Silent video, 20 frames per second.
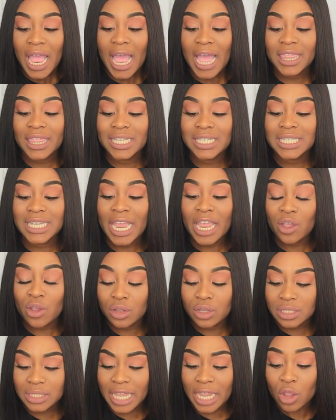and the
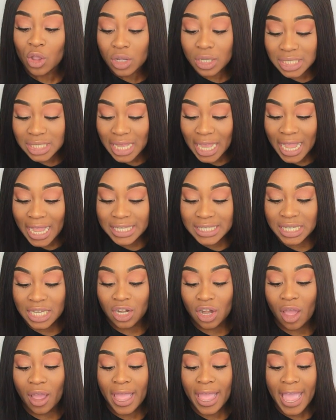dioxide
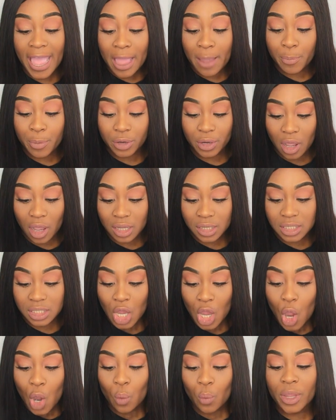in our hair
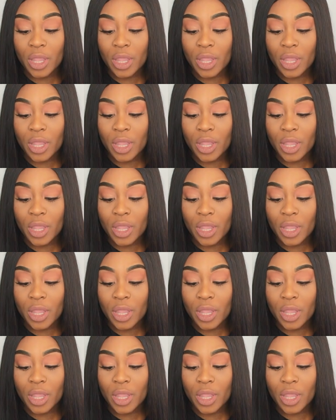products.